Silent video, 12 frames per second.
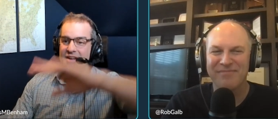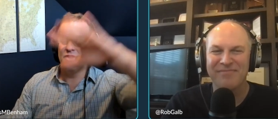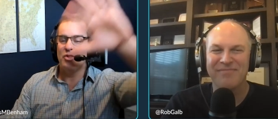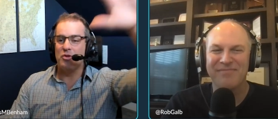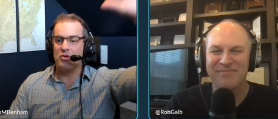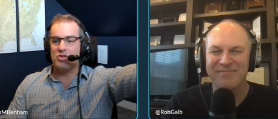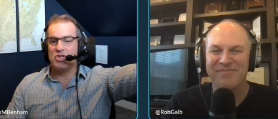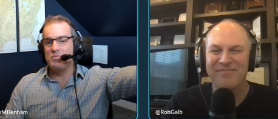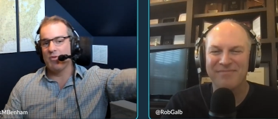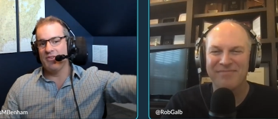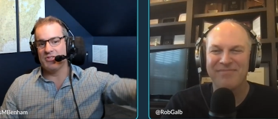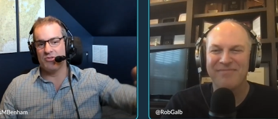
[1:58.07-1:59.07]
Speaker 1: little
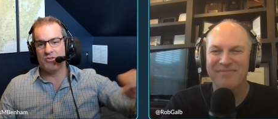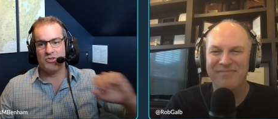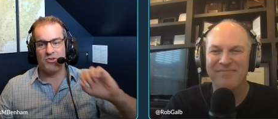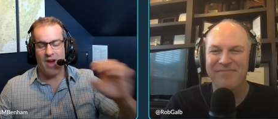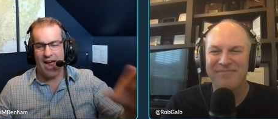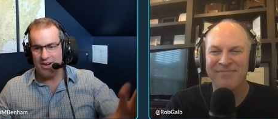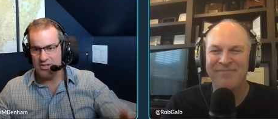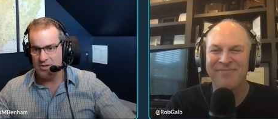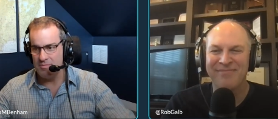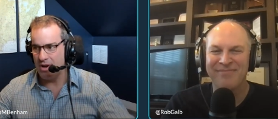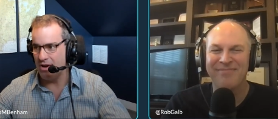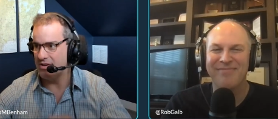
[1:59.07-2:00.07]
superficial scratch
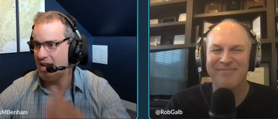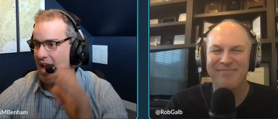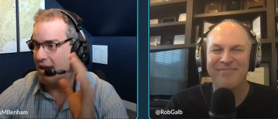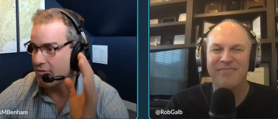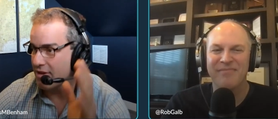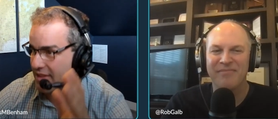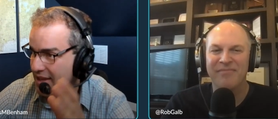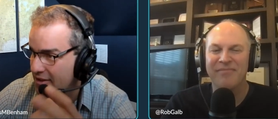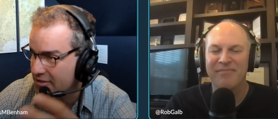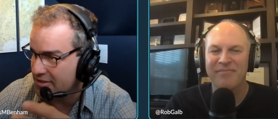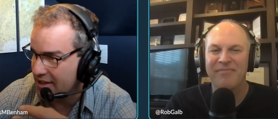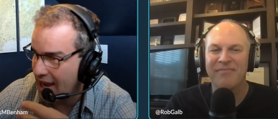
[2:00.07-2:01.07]
compared to everything
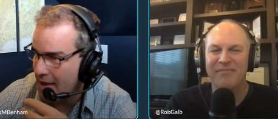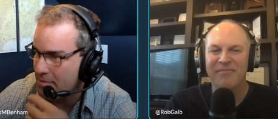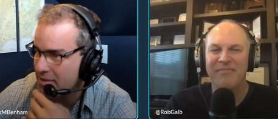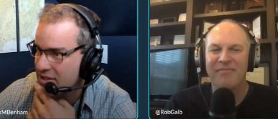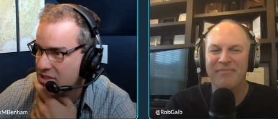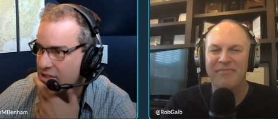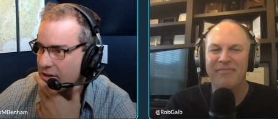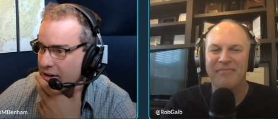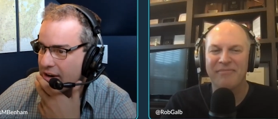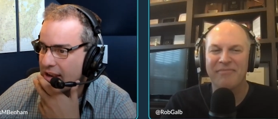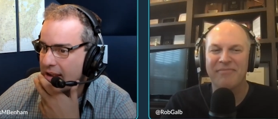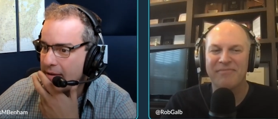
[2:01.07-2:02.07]
else that happened this
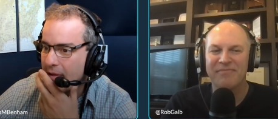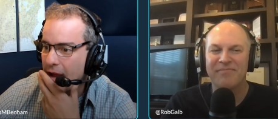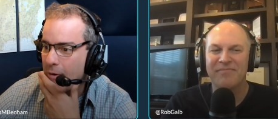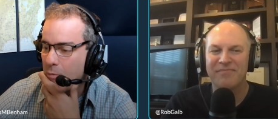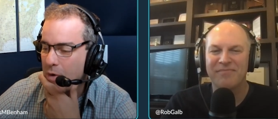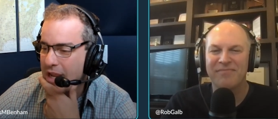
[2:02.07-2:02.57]
year. Um, we